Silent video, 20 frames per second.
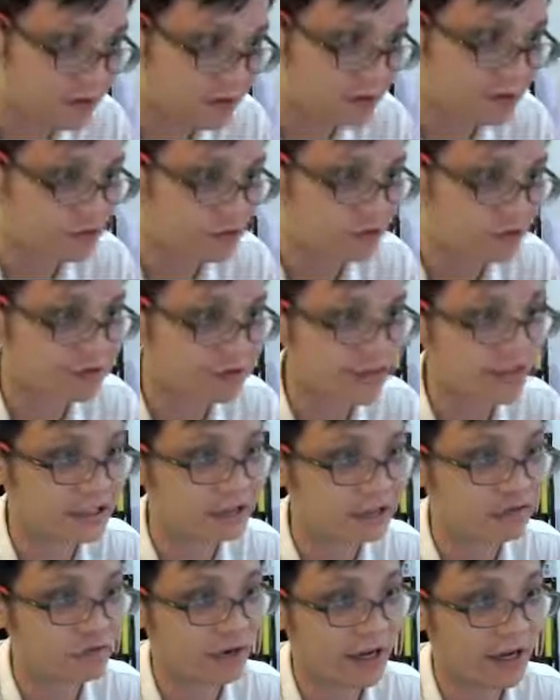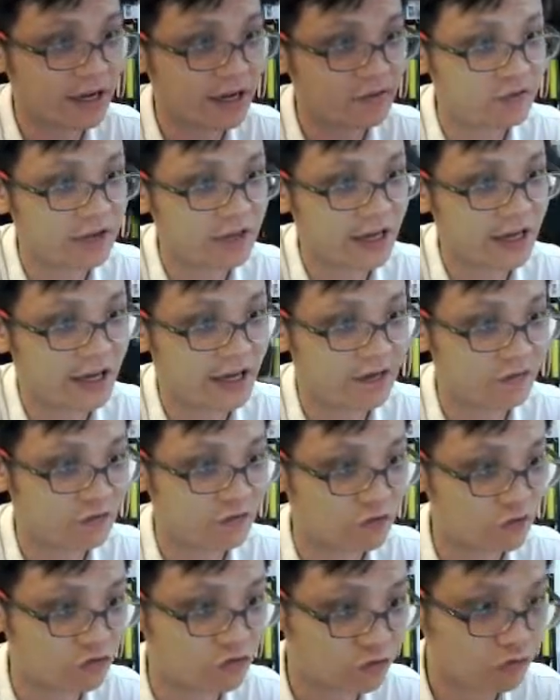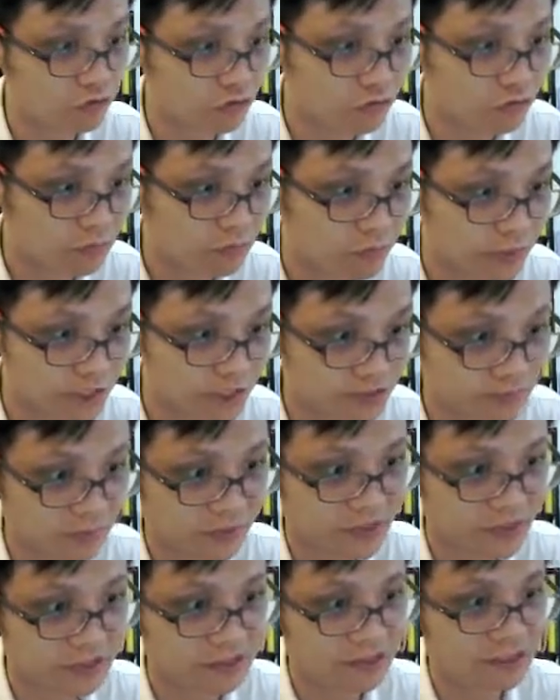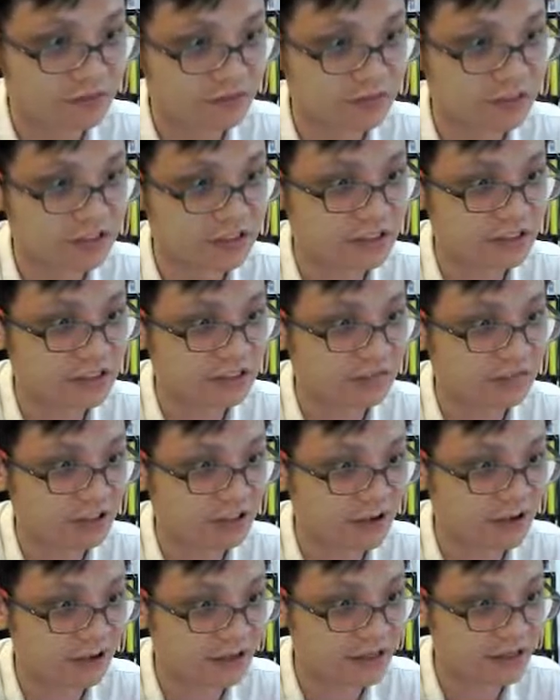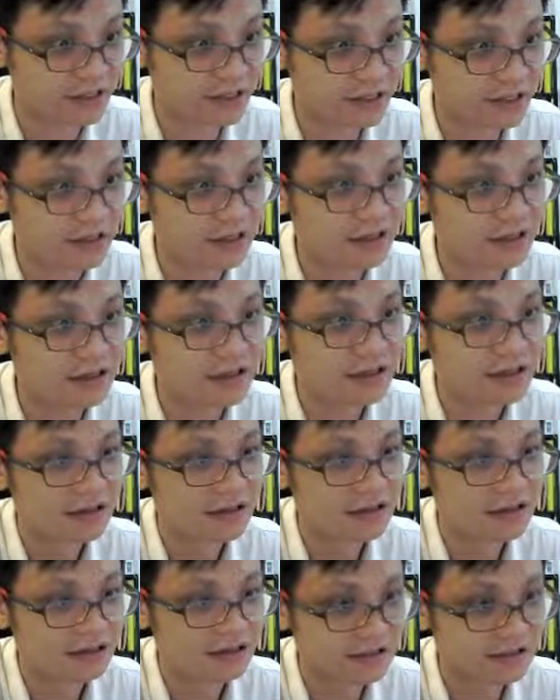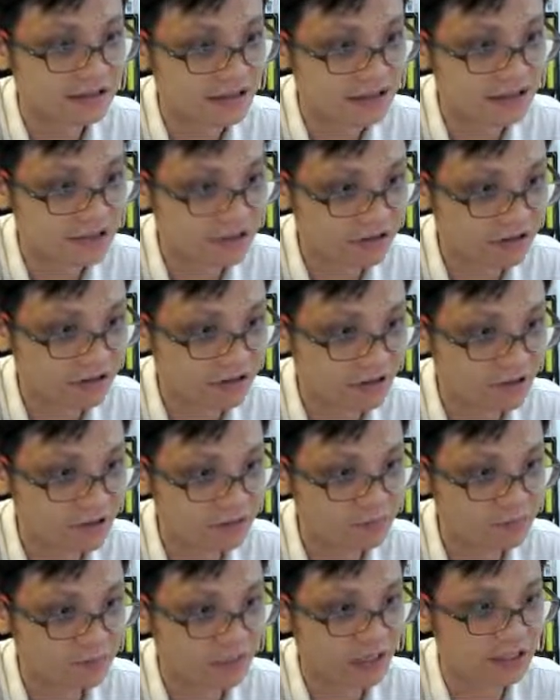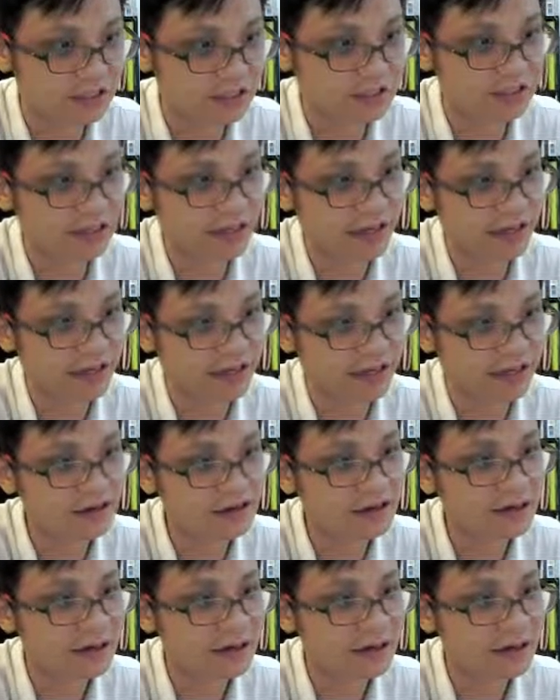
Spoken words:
So that is why we have two blood pressure, which is we call it a systolic pressure and